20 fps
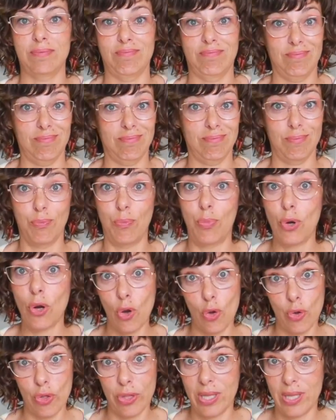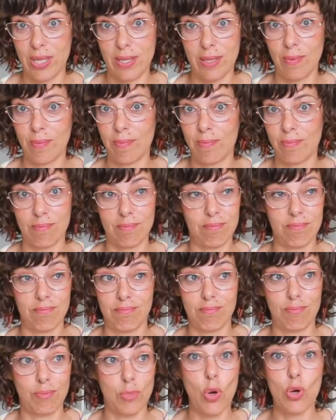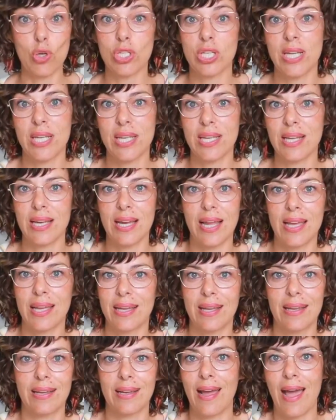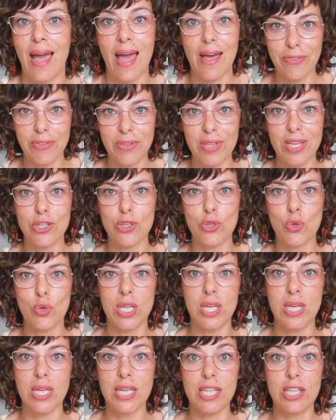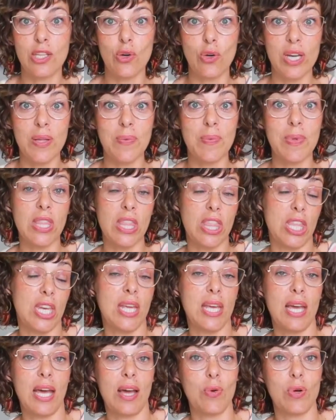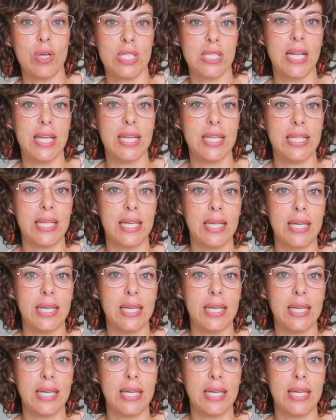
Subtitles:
bloated, mostly like after you eat it or even 3 hours later.